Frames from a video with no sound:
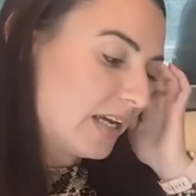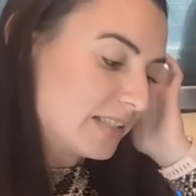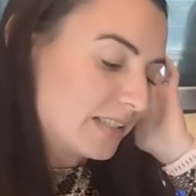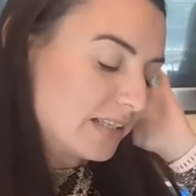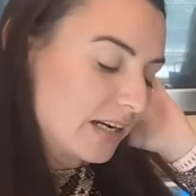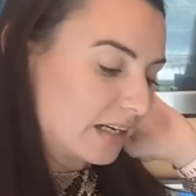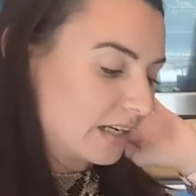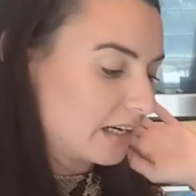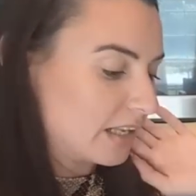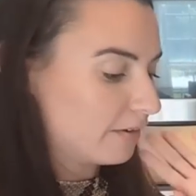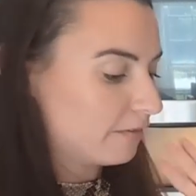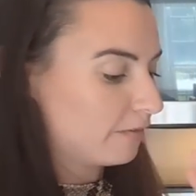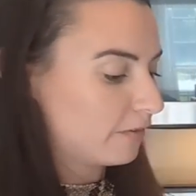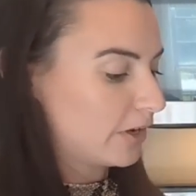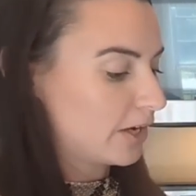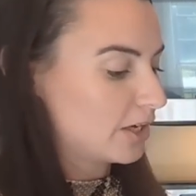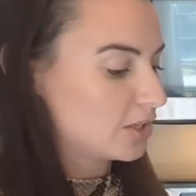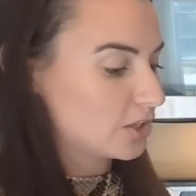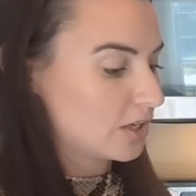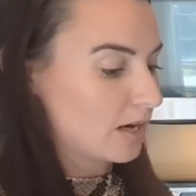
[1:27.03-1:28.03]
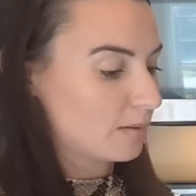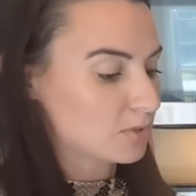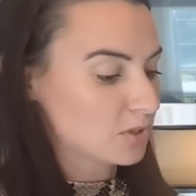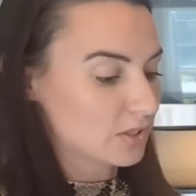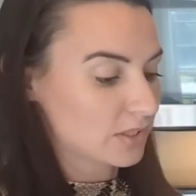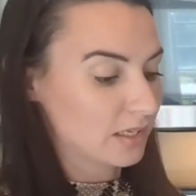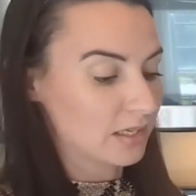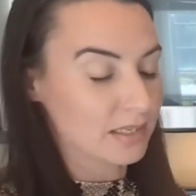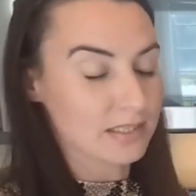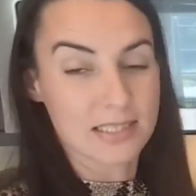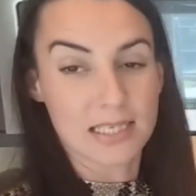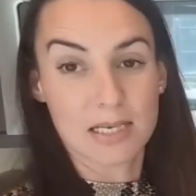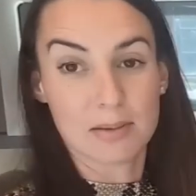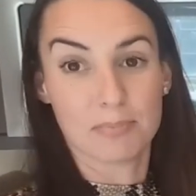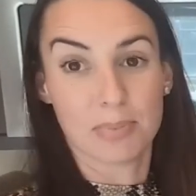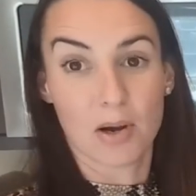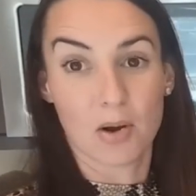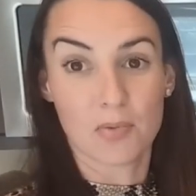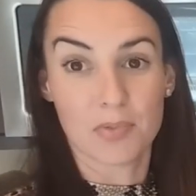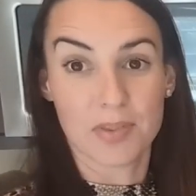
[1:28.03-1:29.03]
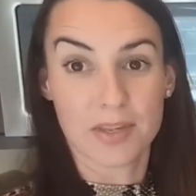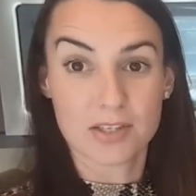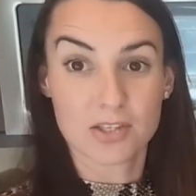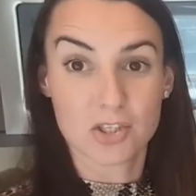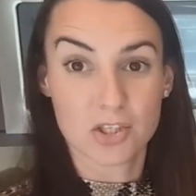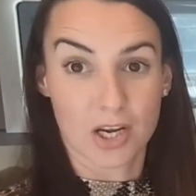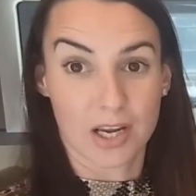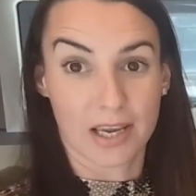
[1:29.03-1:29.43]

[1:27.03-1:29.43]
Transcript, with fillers: stuck it in the fridge, and I'm just gonna debone this